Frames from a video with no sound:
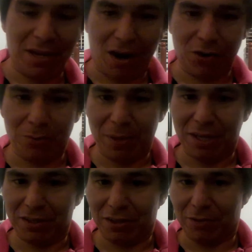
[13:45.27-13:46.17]
How you be
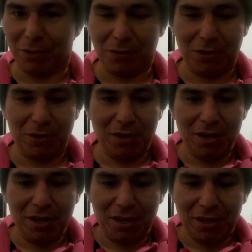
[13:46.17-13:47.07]
in
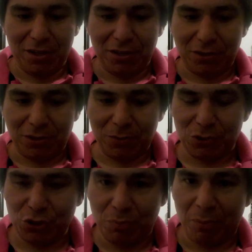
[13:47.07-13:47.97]
a
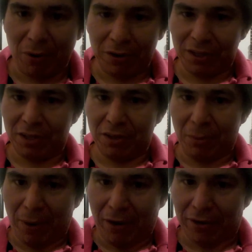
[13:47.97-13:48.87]
supermarket in
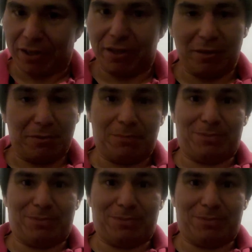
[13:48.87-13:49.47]
America?